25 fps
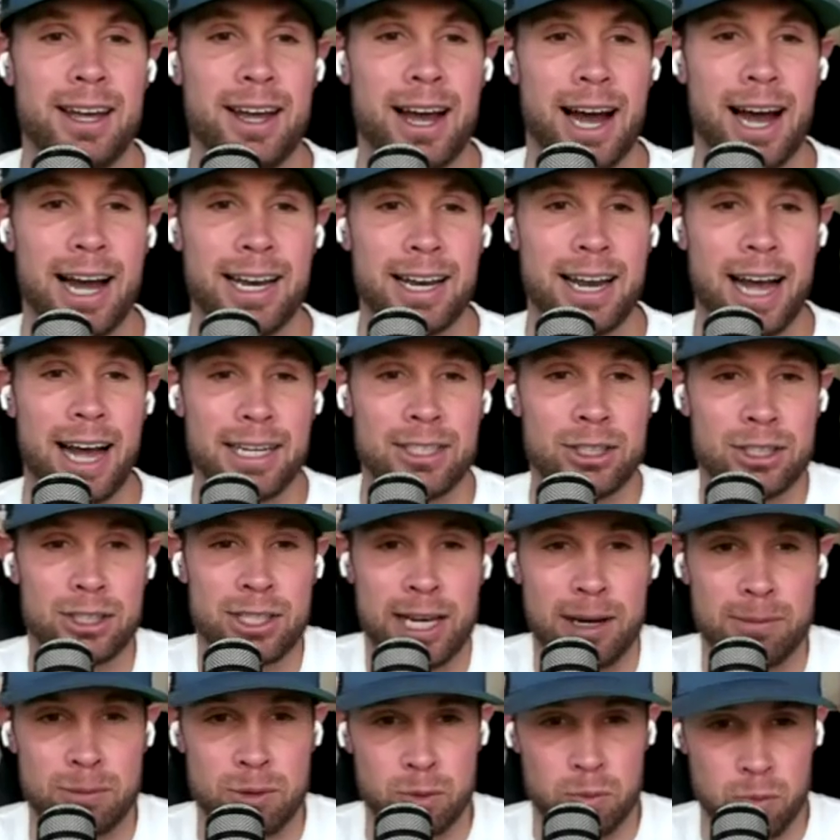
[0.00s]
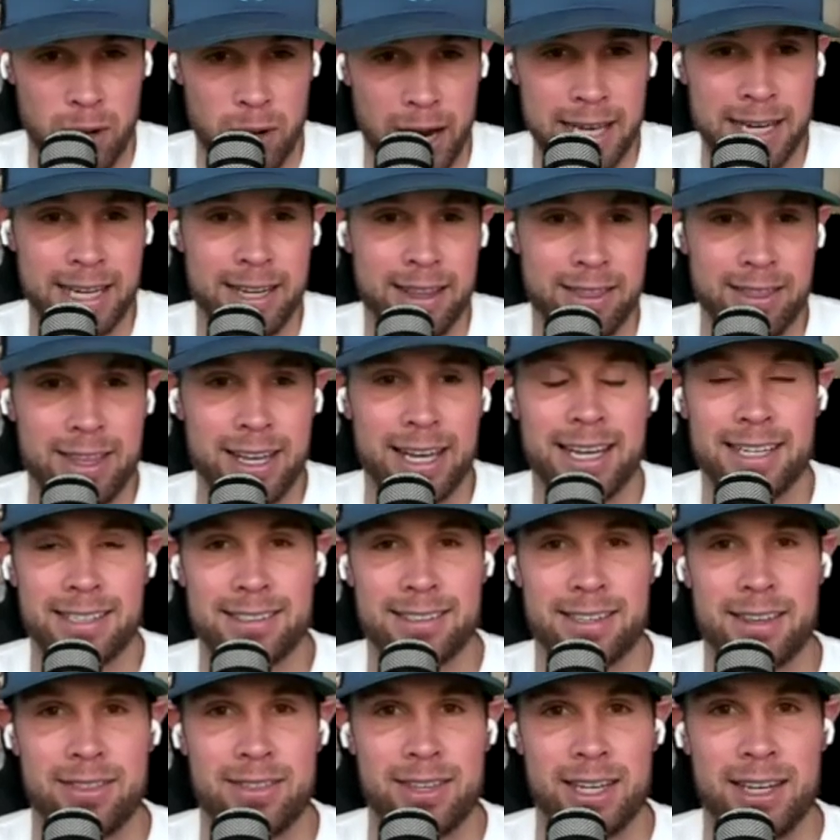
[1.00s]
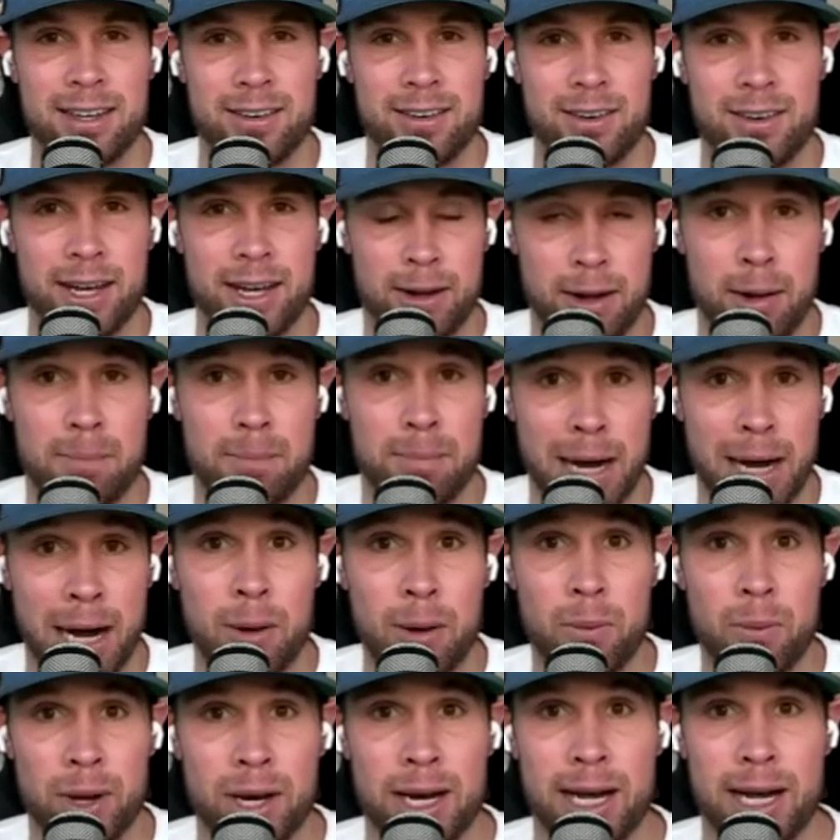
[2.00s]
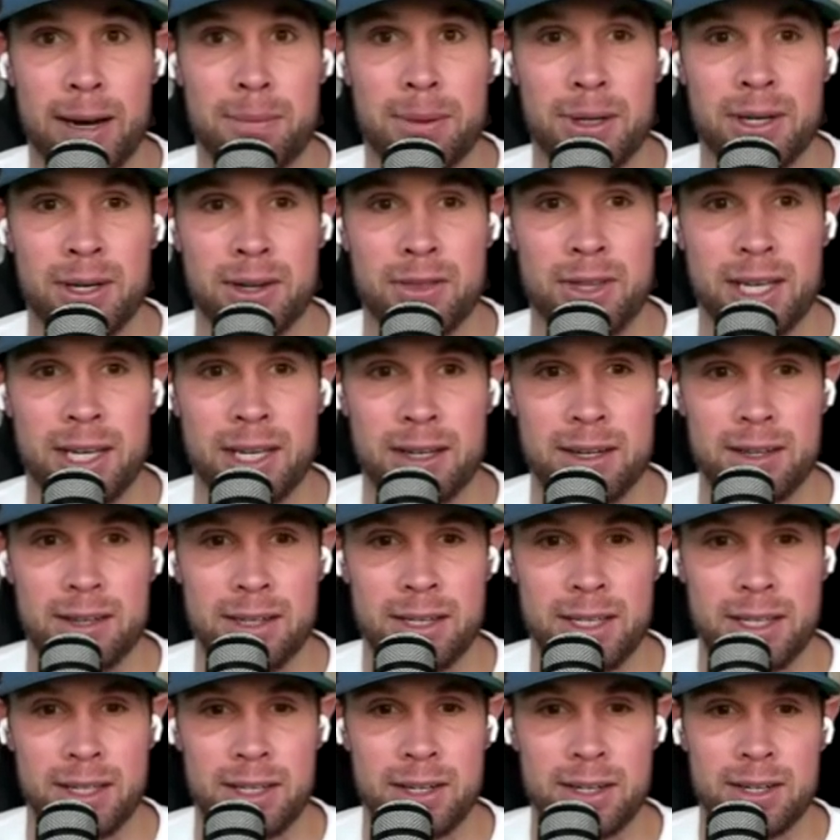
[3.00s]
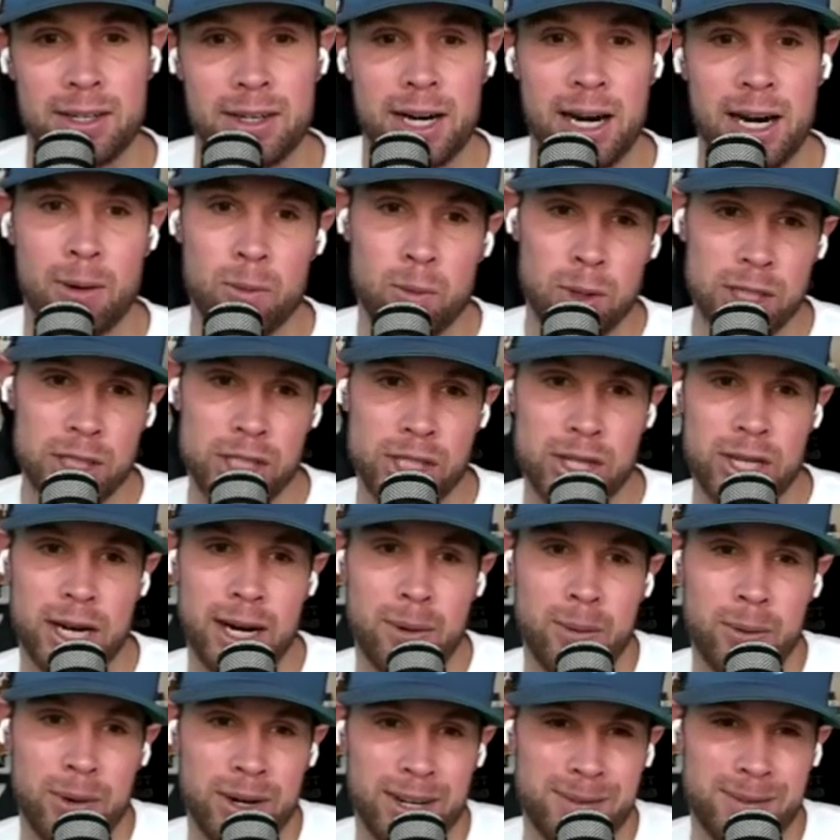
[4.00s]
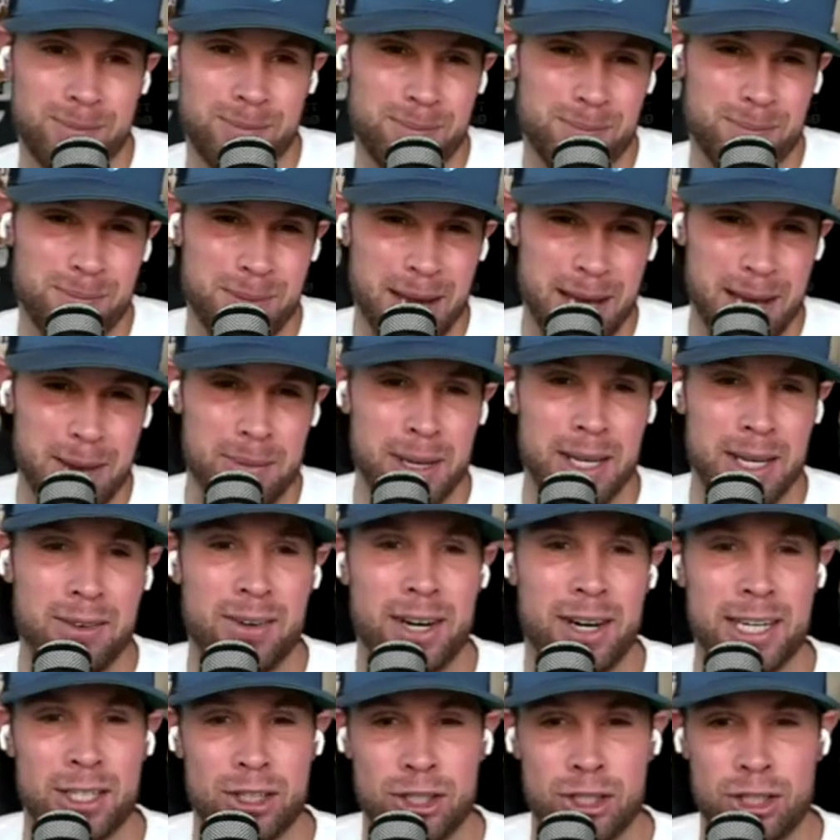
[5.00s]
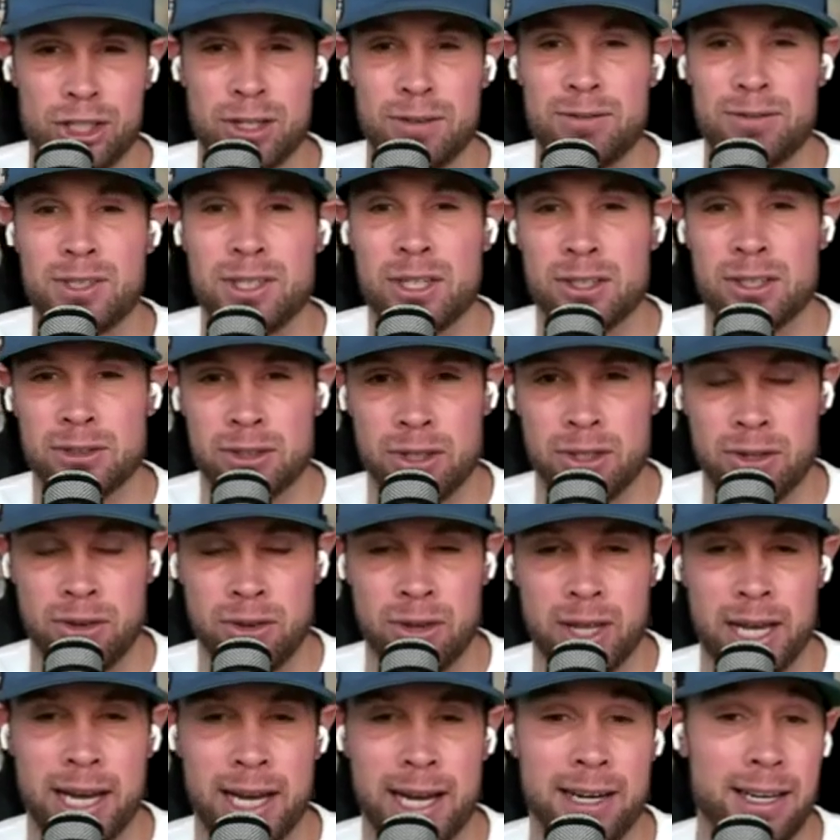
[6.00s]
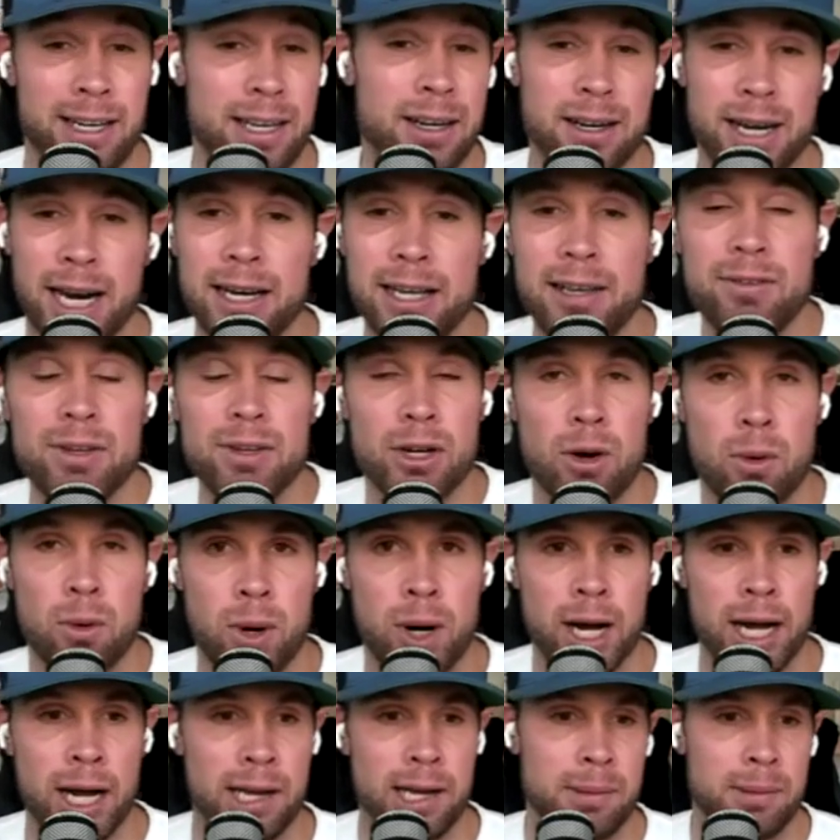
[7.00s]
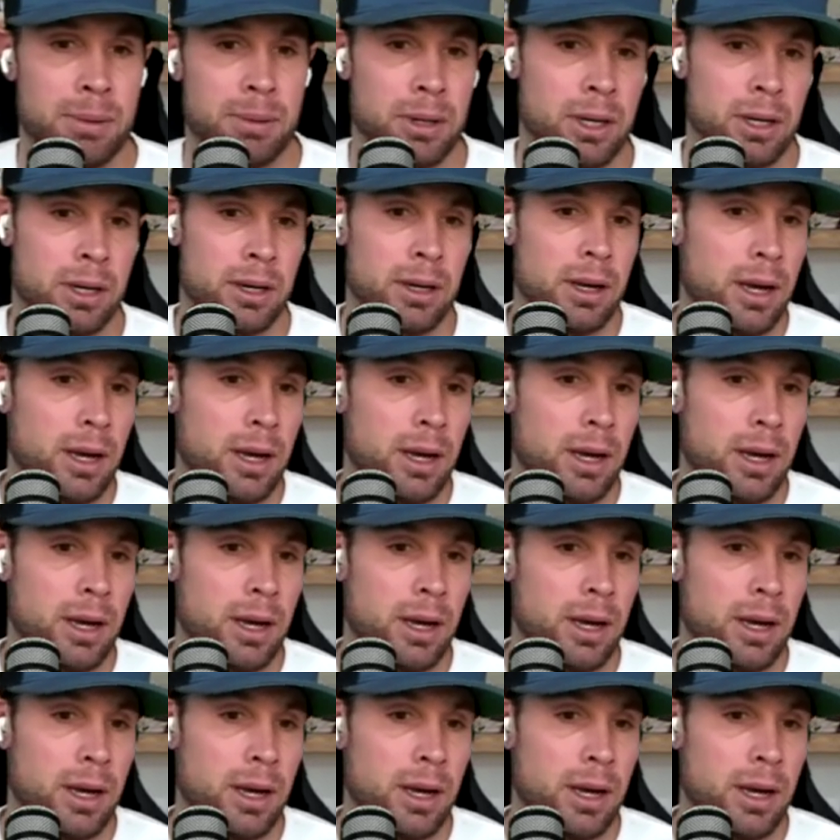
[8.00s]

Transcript: I, I just kept writing things at the, like about what happened at the end of the year. And I wish that I would have maybe like shifted a little that, not even Hawaii, but